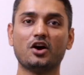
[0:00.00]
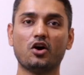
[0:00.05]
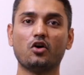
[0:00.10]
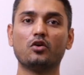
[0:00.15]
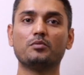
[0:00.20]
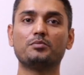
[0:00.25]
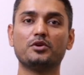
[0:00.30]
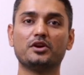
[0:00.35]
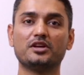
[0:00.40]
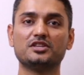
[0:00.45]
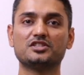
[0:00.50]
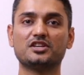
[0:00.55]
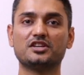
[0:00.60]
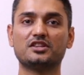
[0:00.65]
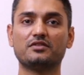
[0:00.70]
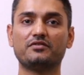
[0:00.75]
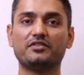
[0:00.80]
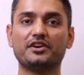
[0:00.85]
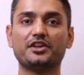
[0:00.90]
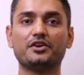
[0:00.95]
Hope you enjoyed
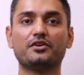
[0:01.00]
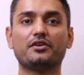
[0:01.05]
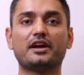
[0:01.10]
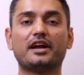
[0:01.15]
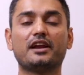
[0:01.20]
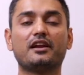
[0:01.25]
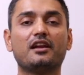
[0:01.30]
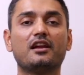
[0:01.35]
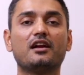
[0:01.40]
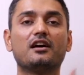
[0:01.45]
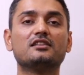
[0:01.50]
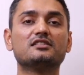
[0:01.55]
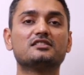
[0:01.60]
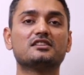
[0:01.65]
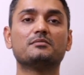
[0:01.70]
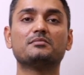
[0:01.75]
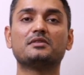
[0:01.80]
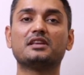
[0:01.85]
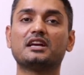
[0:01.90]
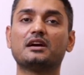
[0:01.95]
the video and learned
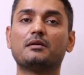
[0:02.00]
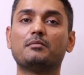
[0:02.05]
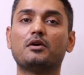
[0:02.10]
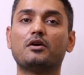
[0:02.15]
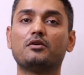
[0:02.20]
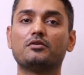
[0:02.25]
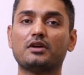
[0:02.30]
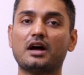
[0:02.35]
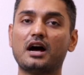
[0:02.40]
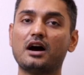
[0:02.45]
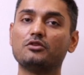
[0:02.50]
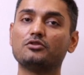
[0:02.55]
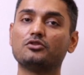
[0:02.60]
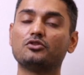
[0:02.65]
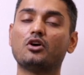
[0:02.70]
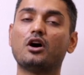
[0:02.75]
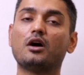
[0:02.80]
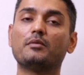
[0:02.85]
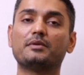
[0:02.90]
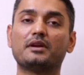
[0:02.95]
something about how
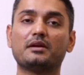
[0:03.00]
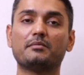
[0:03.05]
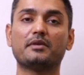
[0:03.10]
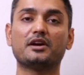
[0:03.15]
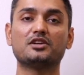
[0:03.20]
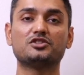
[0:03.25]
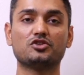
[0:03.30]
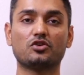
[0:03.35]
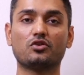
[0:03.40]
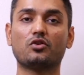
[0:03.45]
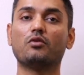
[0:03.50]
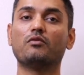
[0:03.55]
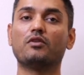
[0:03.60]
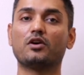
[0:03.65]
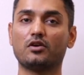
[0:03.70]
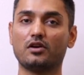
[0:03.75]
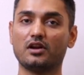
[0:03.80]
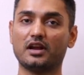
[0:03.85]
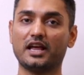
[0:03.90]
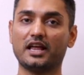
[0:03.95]
to optimize your
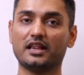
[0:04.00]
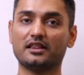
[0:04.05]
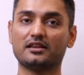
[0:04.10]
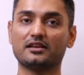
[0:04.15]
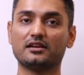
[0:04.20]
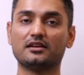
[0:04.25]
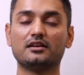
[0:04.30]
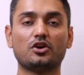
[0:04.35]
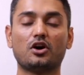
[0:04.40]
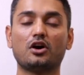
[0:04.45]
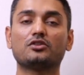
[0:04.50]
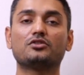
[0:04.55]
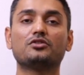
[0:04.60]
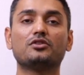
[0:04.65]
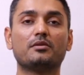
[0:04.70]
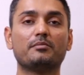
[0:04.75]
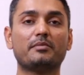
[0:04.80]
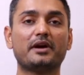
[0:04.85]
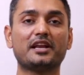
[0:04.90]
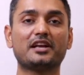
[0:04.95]
overall health. Talk to
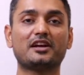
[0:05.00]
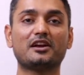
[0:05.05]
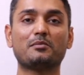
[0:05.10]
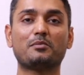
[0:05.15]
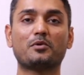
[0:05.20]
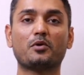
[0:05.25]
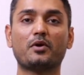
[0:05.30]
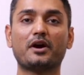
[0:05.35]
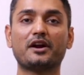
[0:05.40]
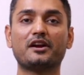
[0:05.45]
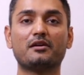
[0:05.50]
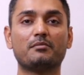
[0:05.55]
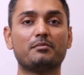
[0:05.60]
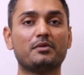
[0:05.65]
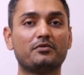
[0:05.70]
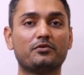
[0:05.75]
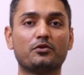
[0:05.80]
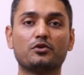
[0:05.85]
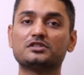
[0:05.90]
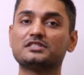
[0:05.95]
your medical provider
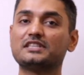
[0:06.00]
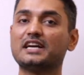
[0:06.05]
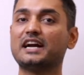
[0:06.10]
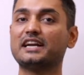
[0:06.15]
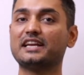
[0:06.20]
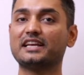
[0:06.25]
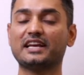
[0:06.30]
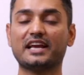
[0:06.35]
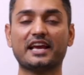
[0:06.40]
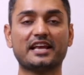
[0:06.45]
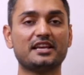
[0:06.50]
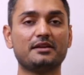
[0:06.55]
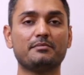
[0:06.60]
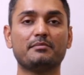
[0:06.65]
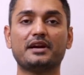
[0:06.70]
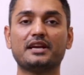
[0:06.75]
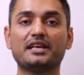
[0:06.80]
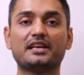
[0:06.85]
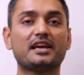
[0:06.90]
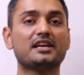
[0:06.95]
before starting any
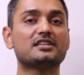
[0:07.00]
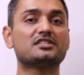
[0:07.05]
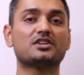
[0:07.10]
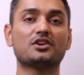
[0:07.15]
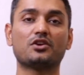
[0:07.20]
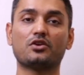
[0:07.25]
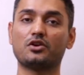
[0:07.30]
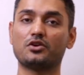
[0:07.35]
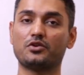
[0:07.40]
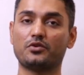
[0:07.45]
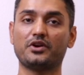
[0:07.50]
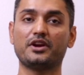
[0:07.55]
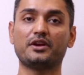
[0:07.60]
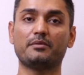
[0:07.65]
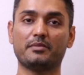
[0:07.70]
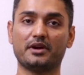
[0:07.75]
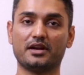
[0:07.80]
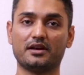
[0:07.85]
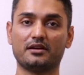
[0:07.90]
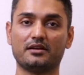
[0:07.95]
medication or
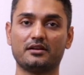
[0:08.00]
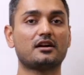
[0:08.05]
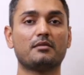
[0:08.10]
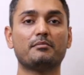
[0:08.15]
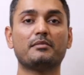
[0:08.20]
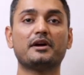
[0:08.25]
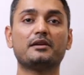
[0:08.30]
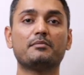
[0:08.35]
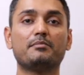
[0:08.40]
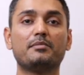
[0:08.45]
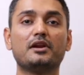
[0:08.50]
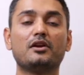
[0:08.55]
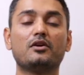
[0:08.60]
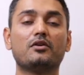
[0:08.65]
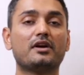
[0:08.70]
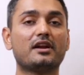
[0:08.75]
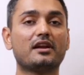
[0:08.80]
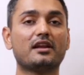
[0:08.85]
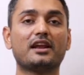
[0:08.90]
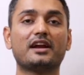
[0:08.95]
treatment. Comment below
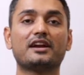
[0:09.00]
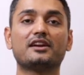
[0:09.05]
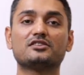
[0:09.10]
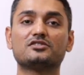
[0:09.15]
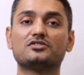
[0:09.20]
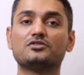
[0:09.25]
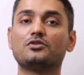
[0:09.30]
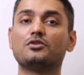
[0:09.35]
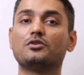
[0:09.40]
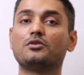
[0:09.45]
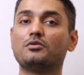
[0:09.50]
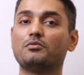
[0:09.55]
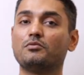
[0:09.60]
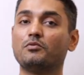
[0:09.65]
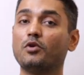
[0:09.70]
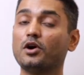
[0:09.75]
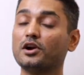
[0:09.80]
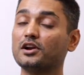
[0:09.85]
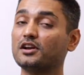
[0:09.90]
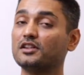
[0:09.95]
and let us know
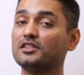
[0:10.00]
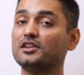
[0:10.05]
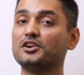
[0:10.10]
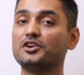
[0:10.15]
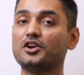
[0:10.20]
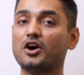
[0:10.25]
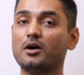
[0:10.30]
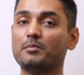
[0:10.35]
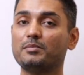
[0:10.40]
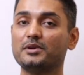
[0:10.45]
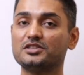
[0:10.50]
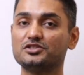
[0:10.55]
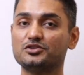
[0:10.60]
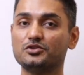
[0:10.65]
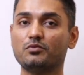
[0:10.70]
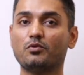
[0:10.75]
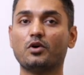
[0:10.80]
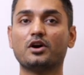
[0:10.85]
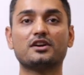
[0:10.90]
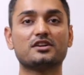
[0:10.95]
what are the topics you
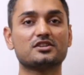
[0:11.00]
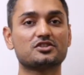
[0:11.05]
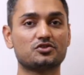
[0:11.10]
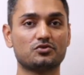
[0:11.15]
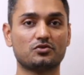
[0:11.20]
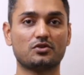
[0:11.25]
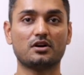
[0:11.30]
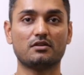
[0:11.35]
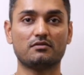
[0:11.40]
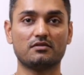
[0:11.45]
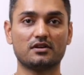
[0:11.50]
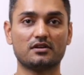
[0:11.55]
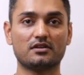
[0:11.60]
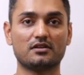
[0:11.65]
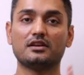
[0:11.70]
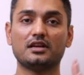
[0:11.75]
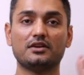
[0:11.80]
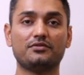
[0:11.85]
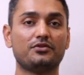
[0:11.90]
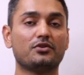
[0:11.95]
want want us to cover.
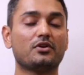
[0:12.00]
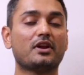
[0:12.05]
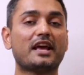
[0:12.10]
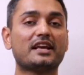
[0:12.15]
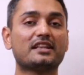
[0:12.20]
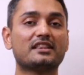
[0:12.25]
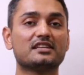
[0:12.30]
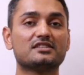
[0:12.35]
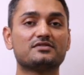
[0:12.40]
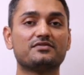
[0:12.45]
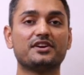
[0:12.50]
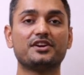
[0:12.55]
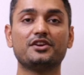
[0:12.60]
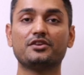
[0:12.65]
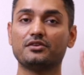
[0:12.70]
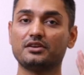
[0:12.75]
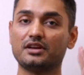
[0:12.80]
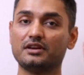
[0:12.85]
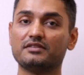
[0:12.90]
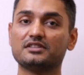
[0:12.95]
If you like this
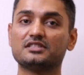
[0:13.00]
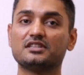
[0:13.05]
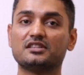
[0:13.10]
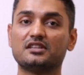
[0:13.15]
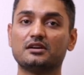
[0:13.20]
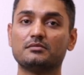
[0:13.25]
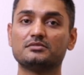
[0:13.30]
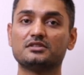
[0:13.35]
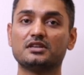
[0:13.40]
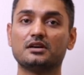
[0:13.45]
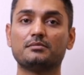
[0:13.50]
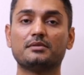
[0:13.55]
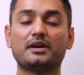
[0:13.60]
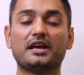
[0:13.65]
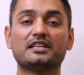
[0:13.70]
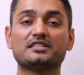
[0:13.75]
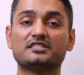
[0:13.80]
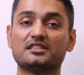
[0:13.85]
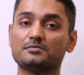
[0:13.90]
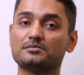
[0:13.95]
video, give us a thumbs up
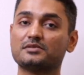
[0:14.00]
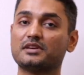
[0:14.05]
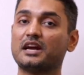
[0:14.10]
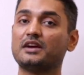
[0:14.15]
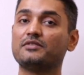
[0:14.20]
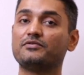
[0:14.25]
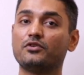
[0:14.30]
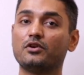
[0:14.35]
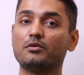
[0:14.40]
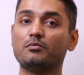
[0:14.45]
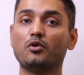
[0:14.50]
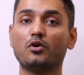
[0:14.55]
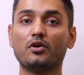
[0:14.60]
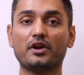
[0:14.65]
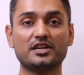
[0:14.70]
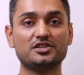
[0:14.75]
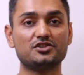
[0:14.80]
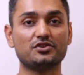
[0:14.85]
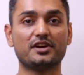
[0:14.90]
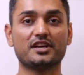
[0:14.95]
and subscribe for more
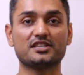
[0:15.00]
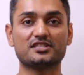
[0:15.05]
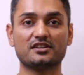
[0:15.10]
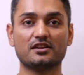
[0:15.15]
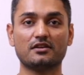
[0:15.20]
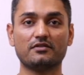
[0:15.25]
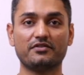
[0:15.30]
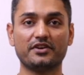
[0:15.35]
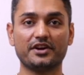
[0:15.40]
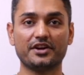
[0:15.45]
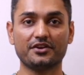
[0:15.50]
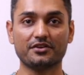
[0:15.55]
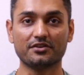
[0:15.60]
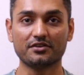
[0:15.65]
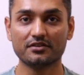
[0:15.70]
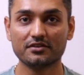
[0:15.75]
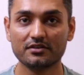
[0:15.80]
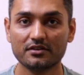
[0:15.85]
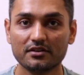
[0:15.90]
educational video.